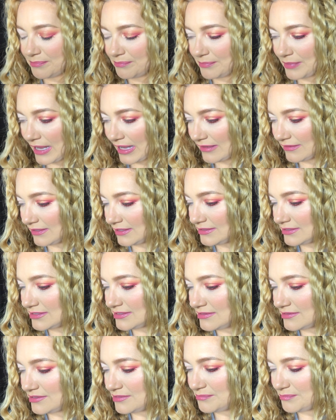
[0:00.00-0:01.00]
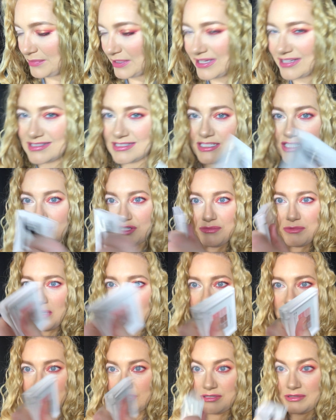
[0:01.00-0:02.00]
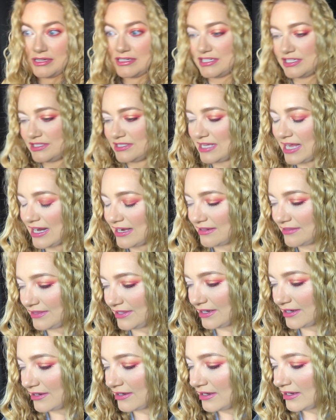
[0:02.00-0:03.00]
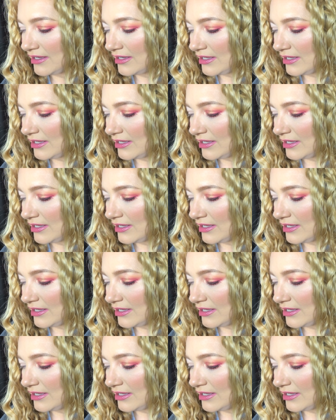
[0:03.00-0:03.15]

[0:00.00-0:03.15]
palettes because it's small, so I just had it there.